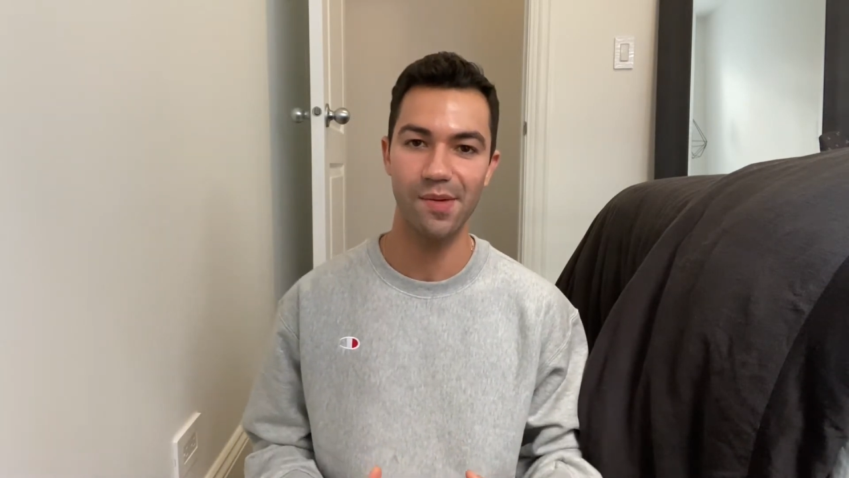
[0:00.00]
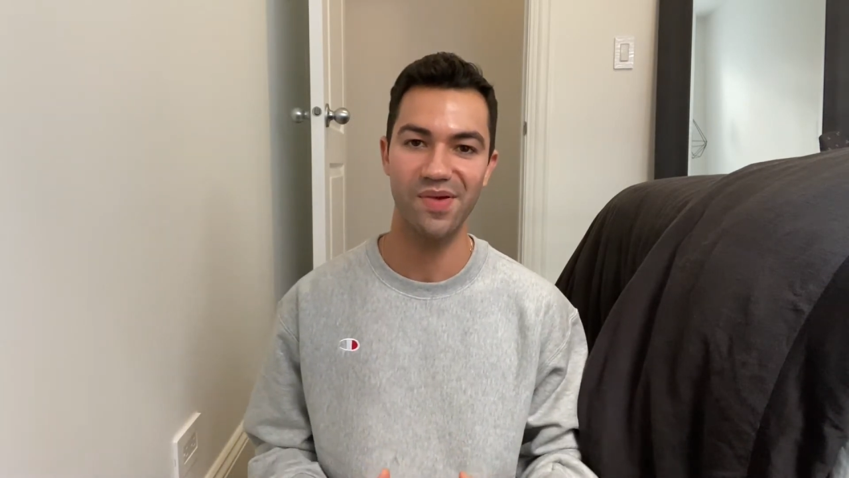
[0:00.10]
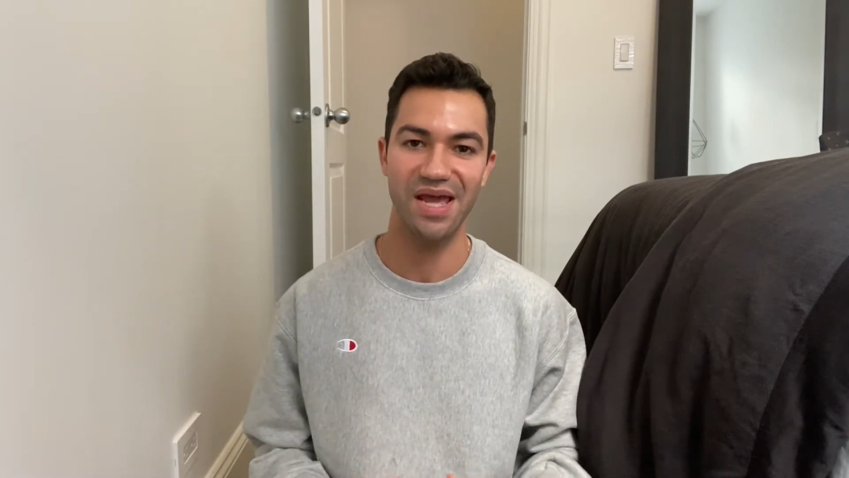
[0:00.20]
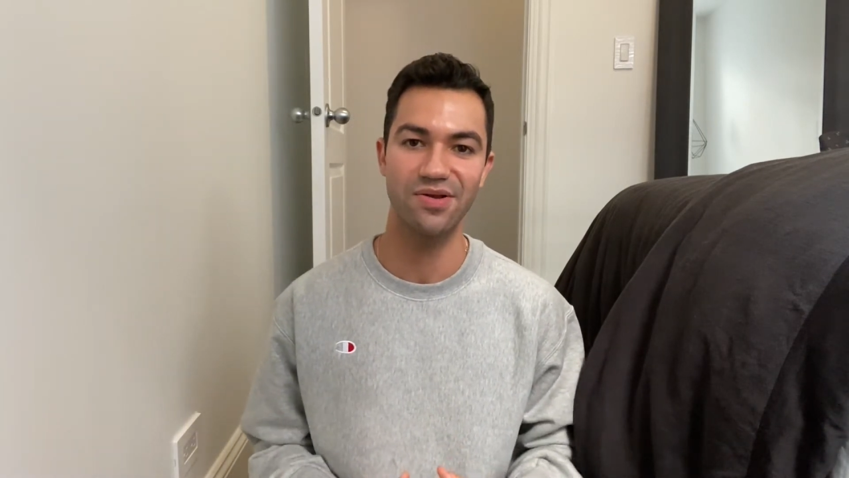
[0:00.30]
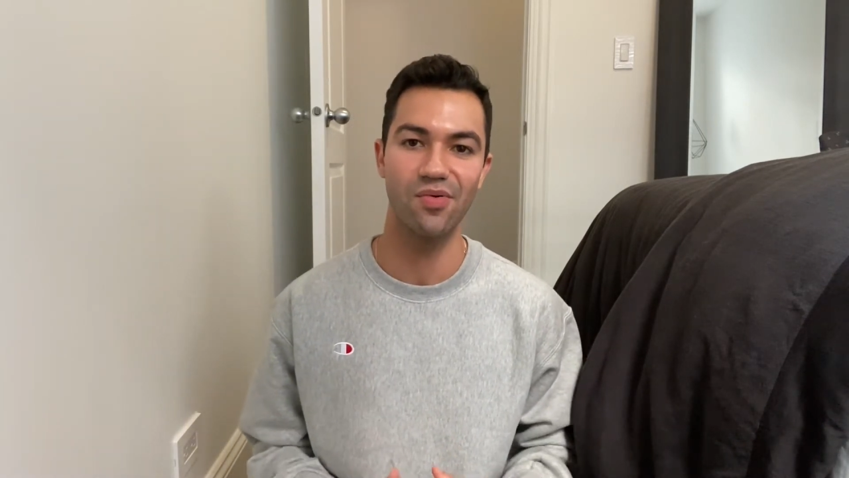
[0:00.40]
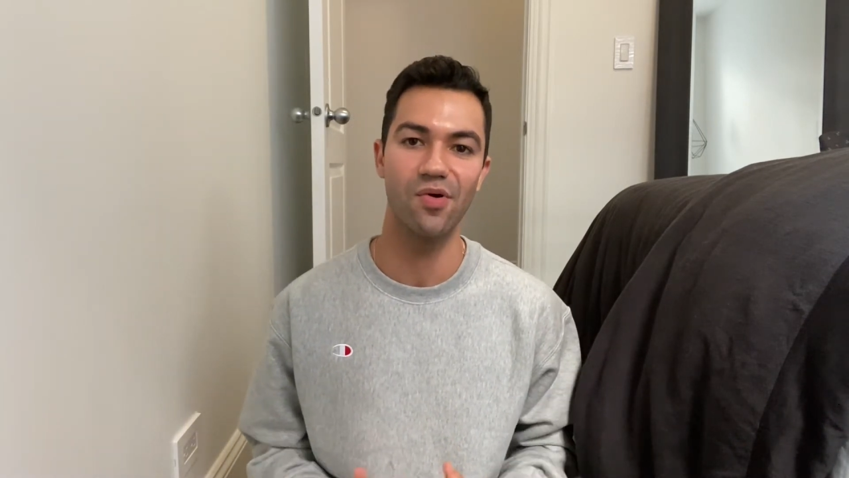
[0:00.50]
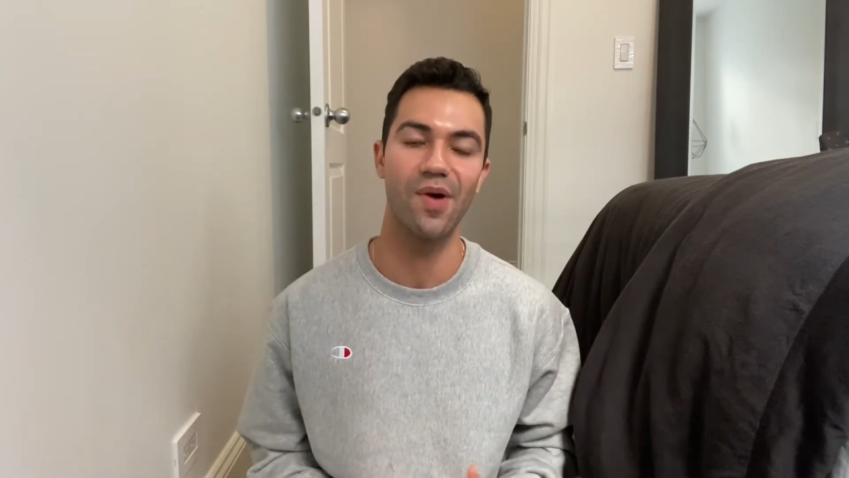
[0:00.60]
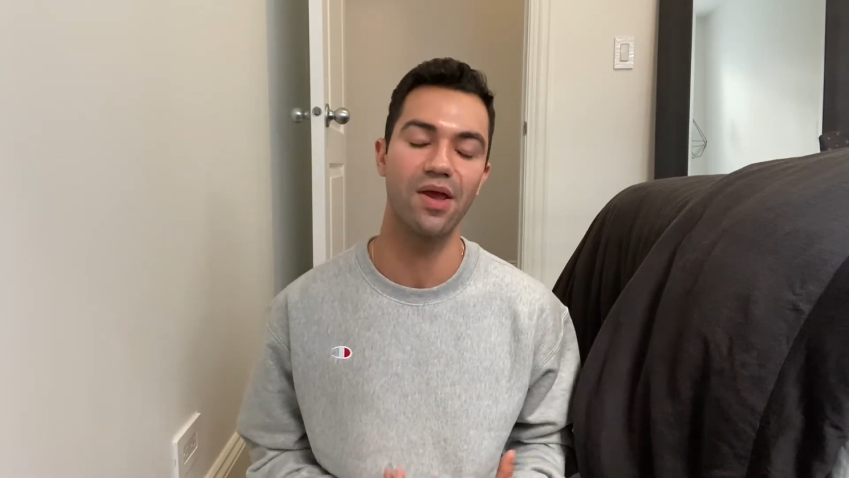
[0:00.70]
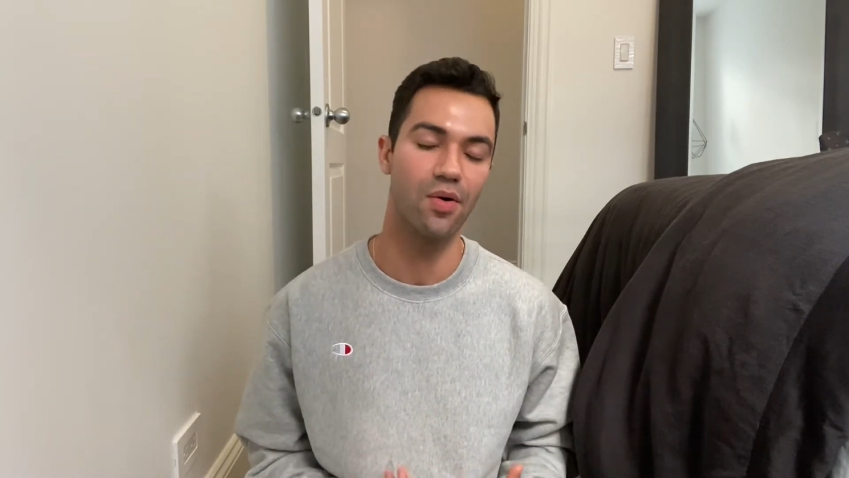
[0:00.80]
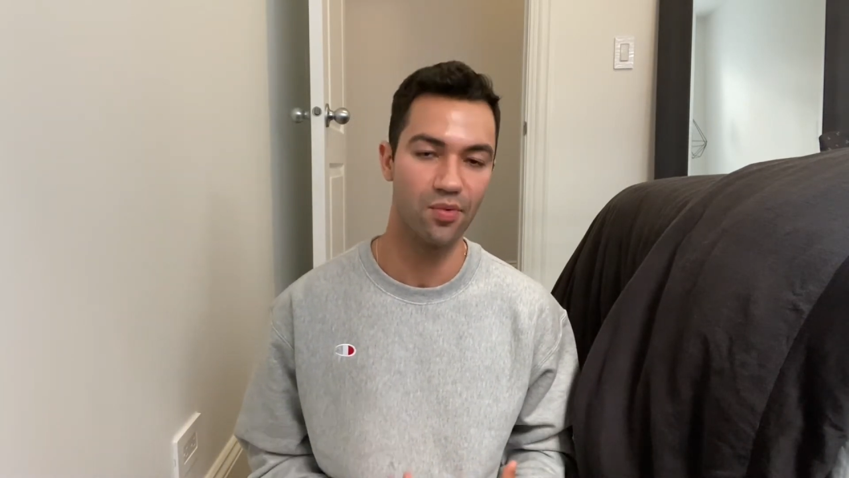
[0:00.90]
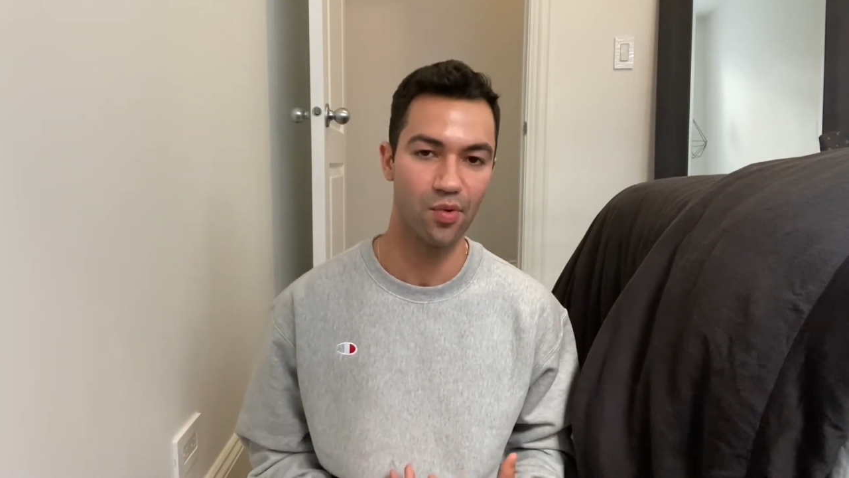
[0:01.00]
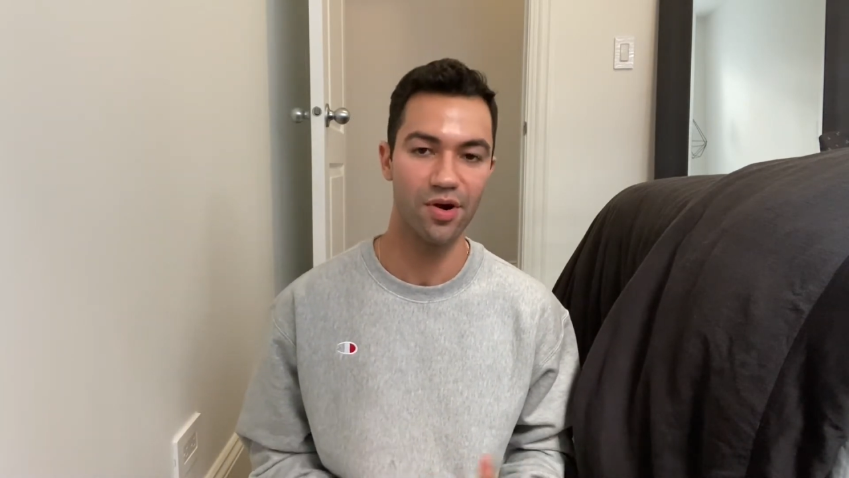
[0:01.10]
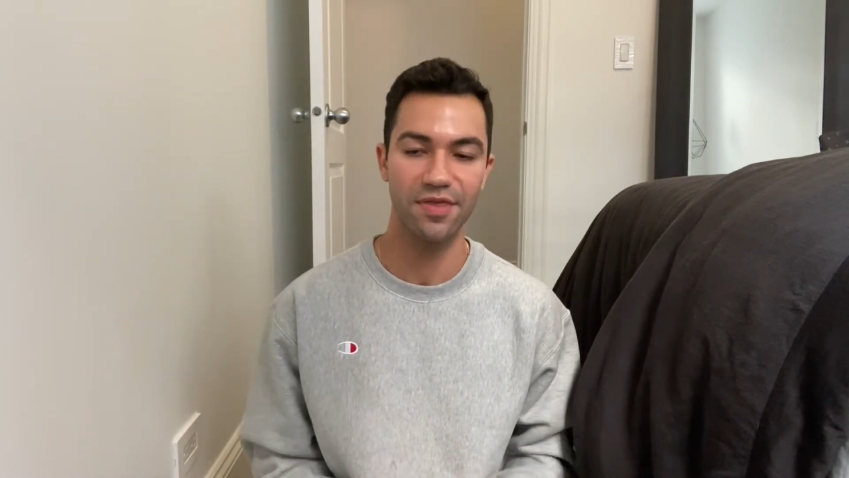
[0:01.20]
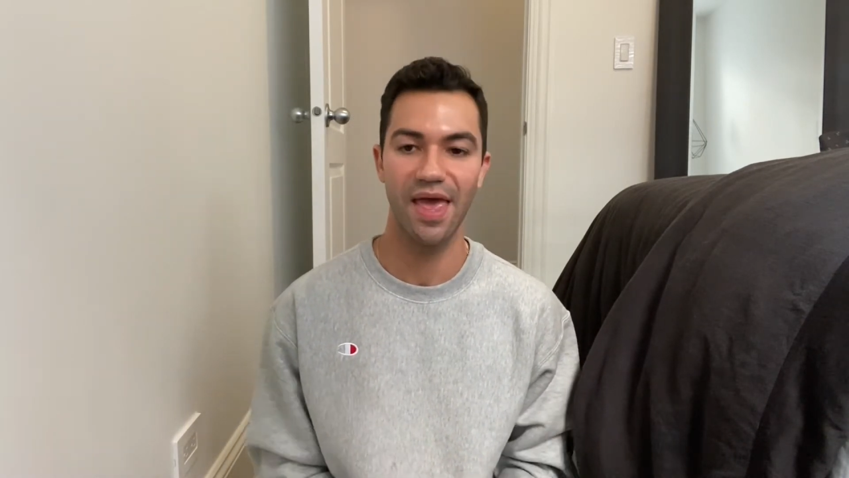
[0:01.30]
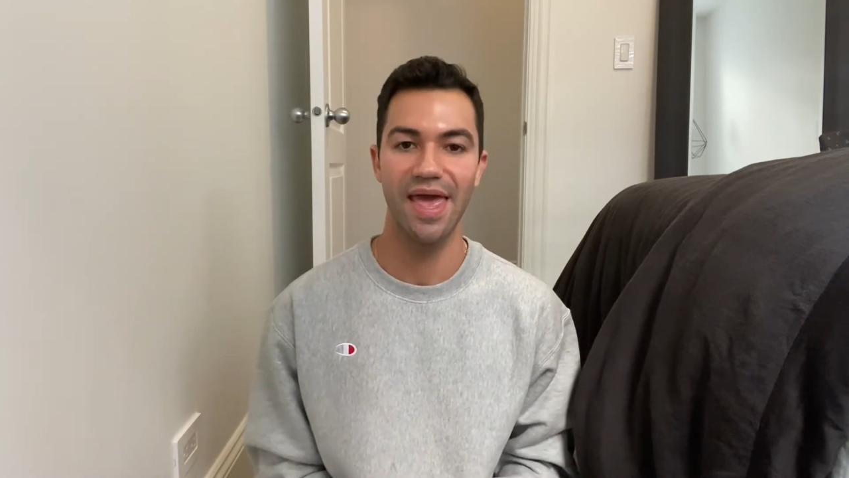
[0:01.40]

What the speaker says: but I don't know my own worth.